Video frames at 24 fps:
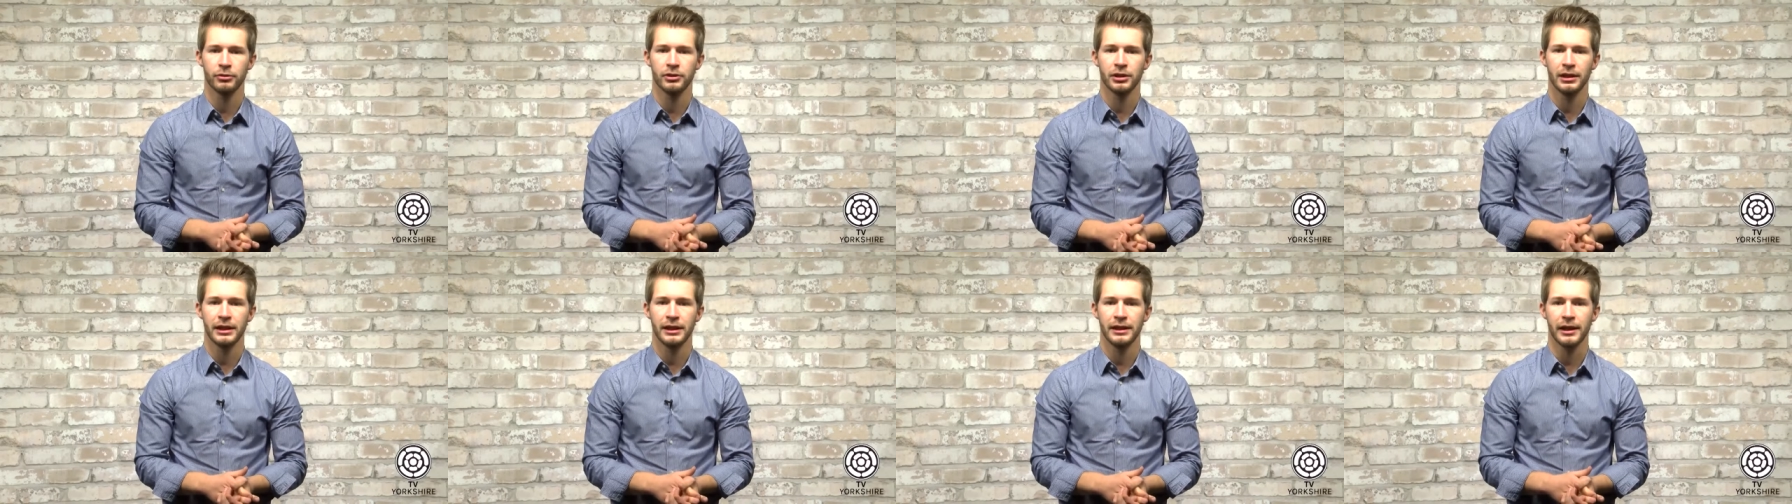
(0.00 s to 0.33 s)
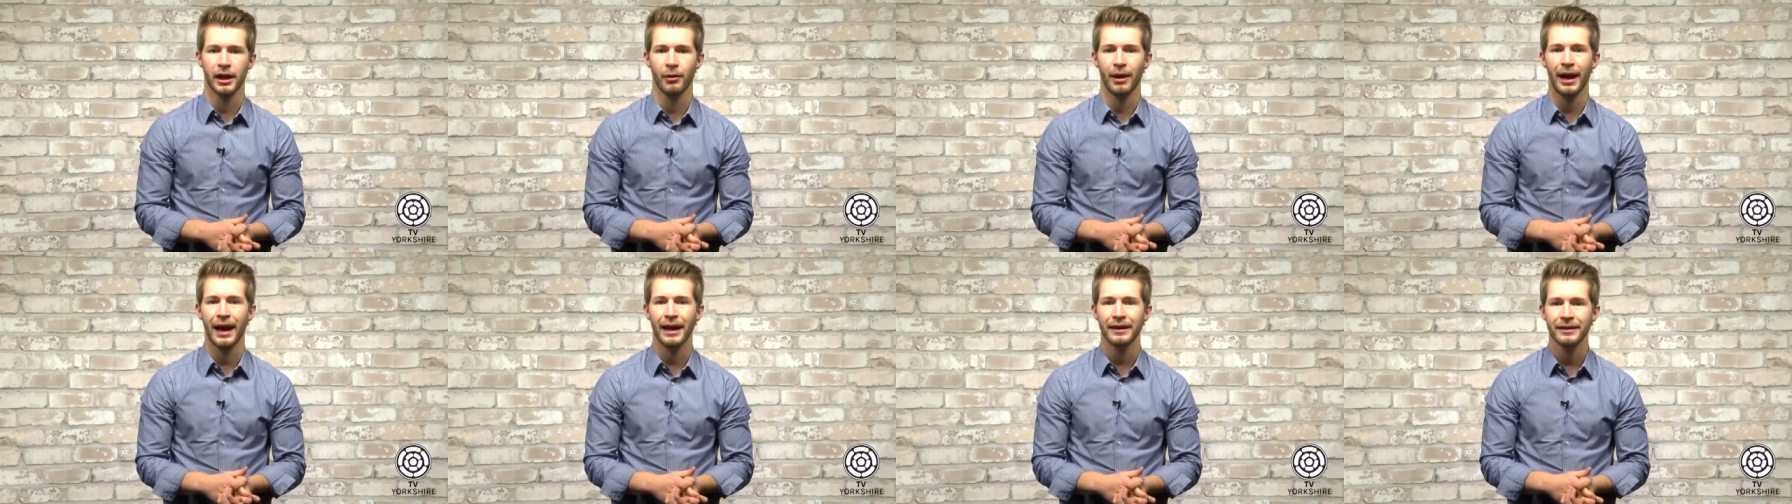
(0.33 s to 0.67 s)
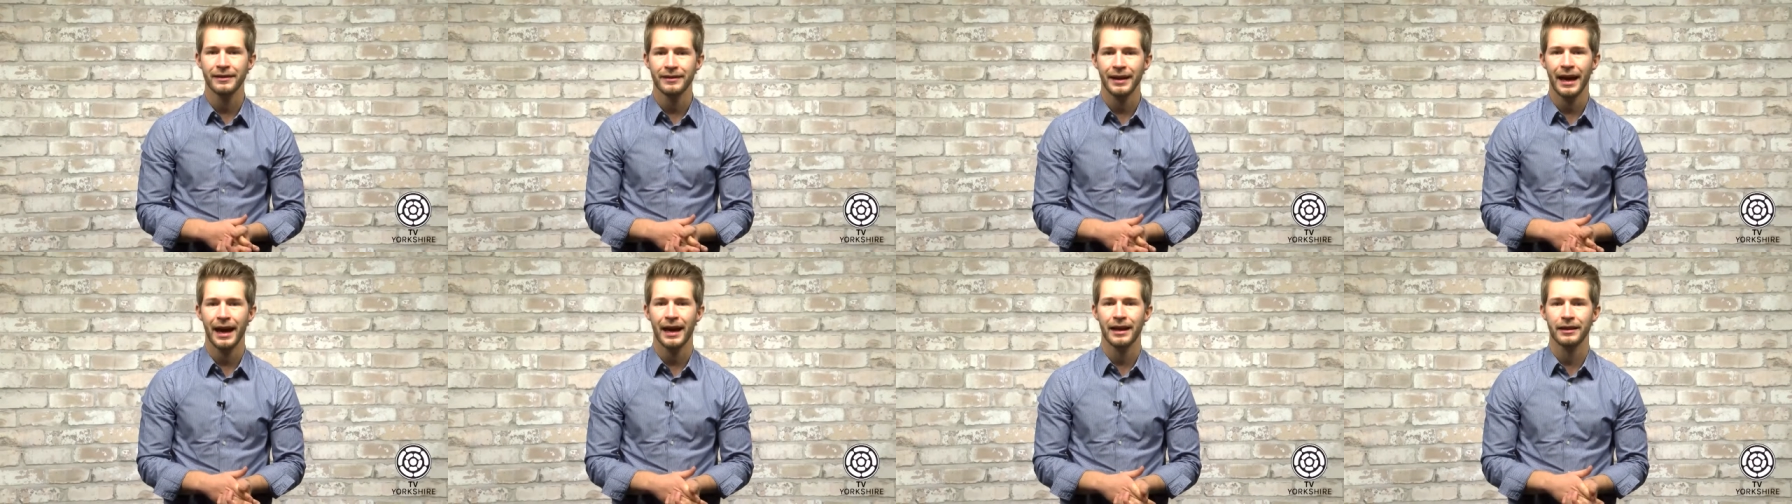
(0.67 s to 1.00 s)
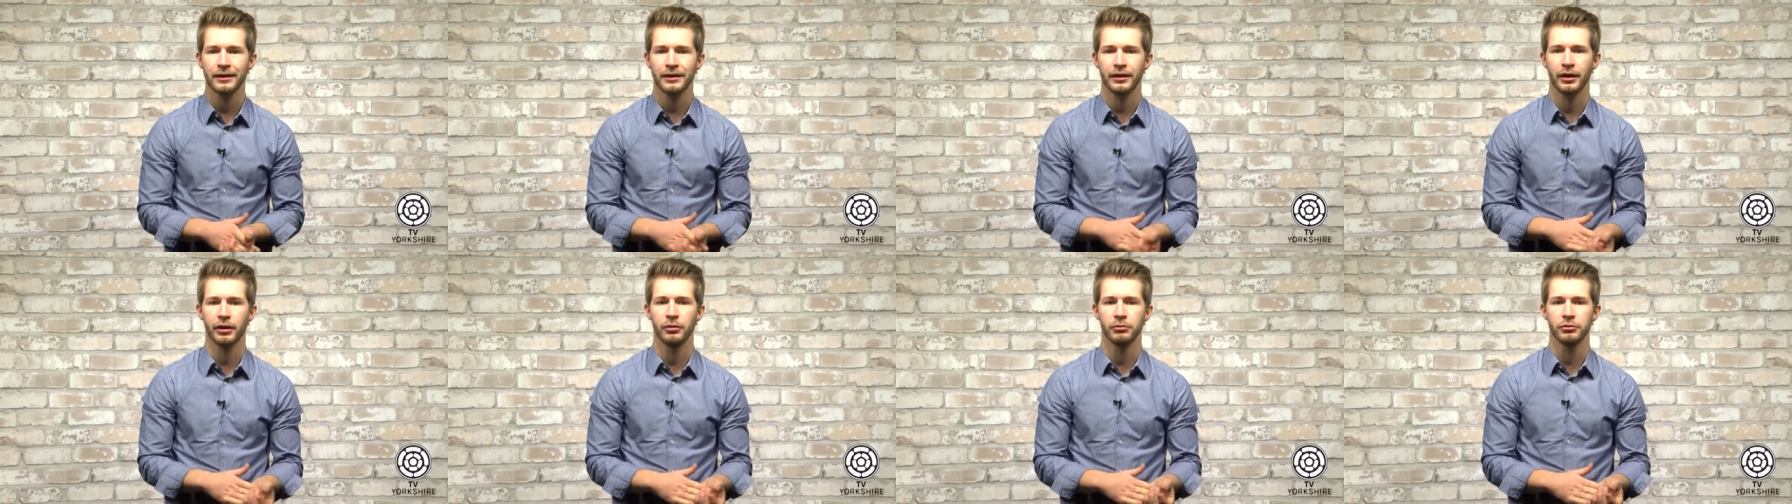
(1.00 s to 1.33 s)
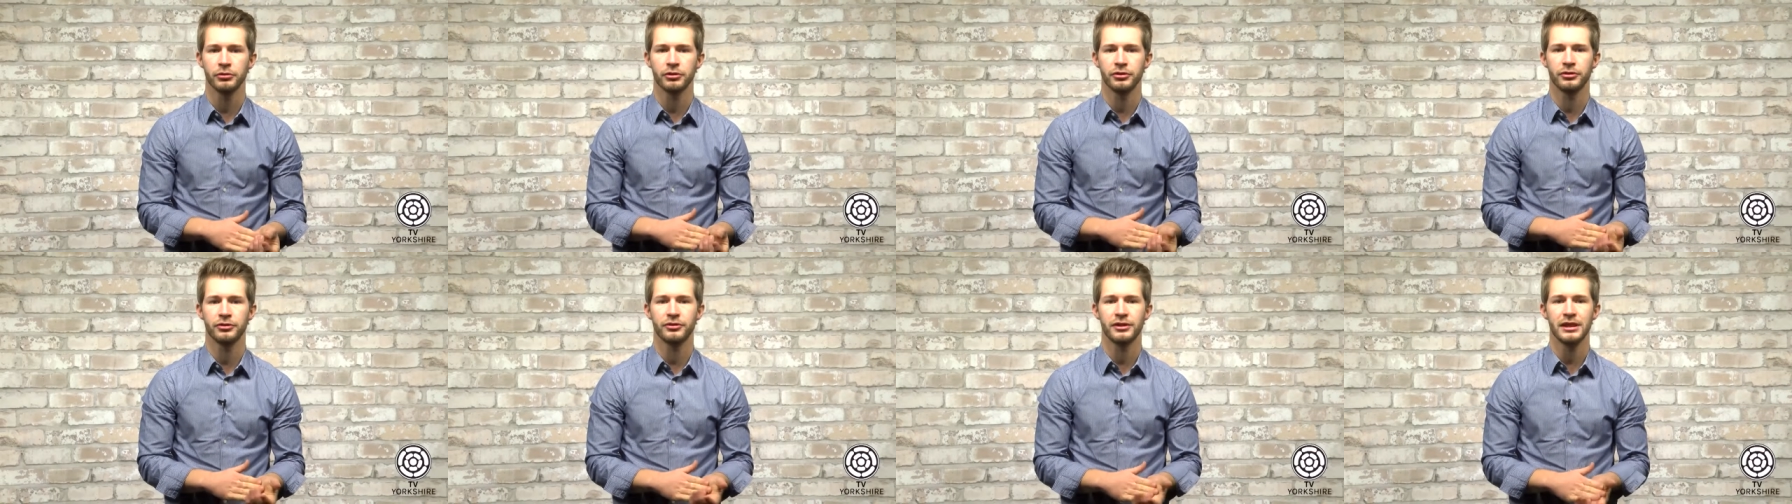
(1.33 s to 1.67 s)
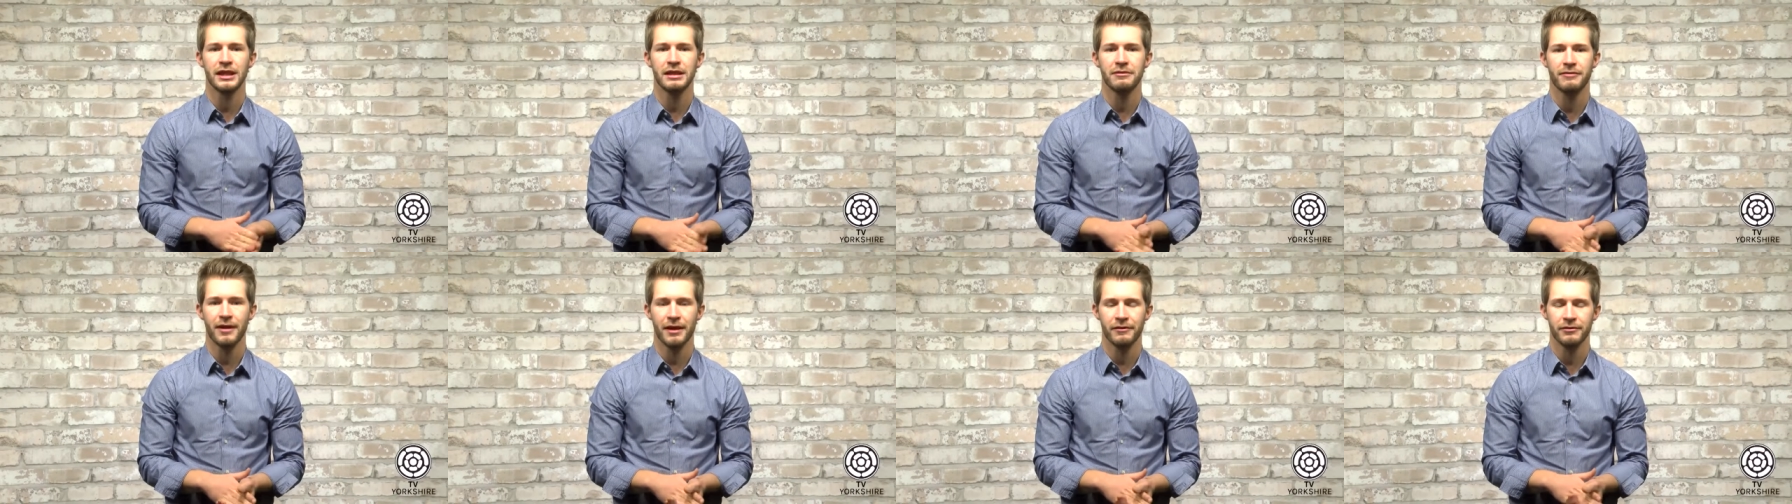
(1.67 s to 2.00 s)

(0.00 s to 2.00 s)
Cellino and head coach Steve